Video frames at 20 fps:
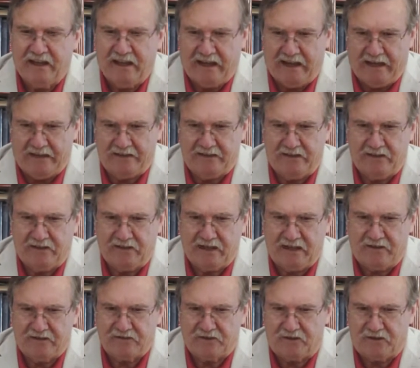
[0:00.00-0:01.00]
And then it
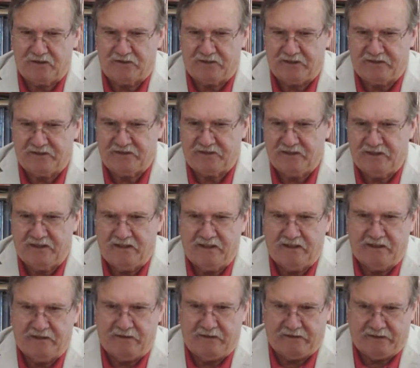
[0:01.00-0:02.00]
has all these
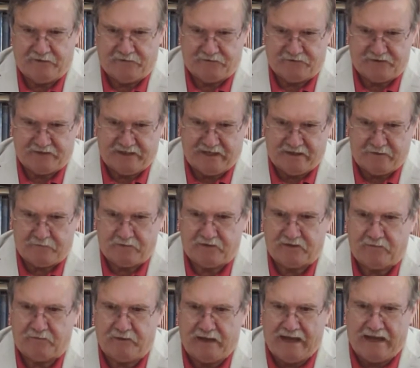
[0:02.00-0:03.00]
different things, how to put
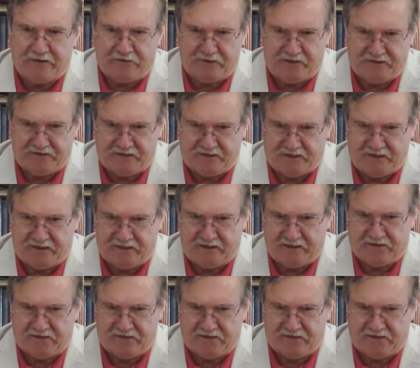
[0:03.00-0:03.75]
the batteries in.